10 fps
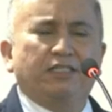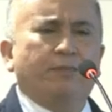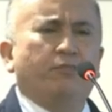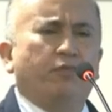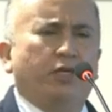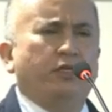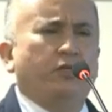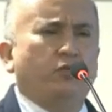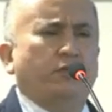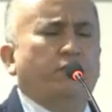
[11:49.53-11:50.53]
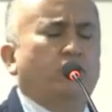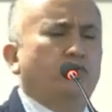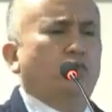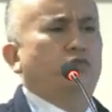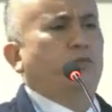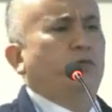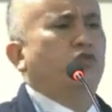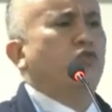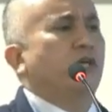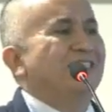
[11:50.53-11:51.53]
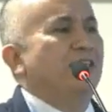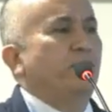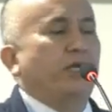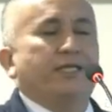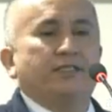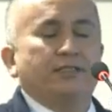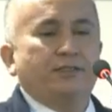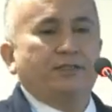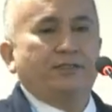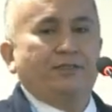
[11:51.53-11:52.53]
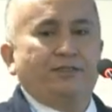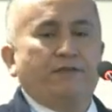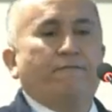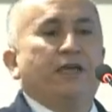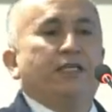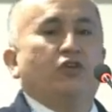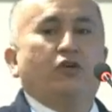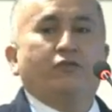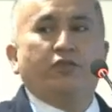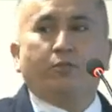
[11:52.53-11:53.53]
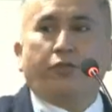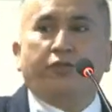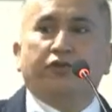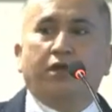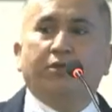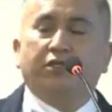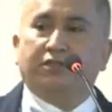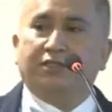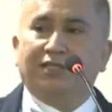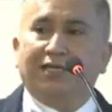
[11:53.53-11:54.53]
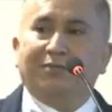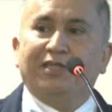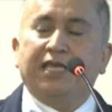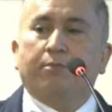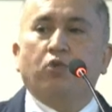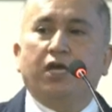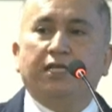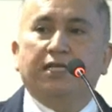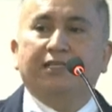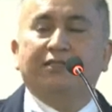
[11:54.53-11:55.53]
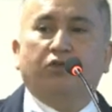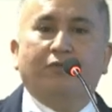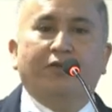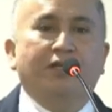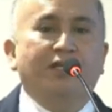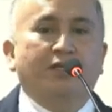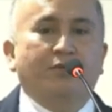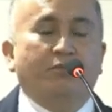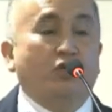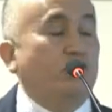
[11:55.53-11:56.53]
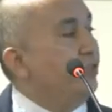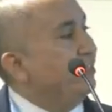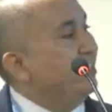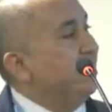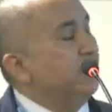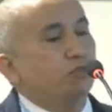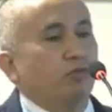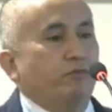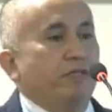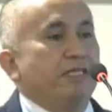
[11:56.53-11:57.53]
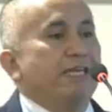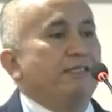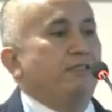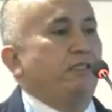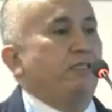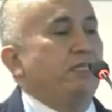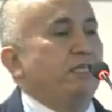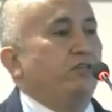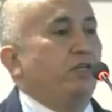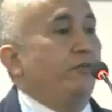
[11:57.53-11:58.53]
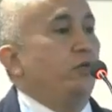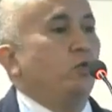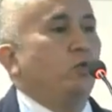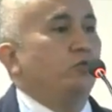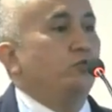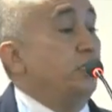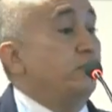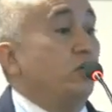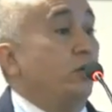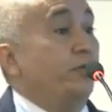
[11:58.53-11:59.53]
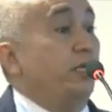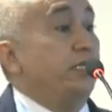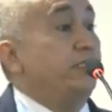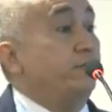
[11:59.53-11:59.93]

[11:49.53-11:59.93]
it's a very useful tool because you can separate the effect of the both drivers, I mean the upwelling and the river because the signature of the DIC in river and water is completely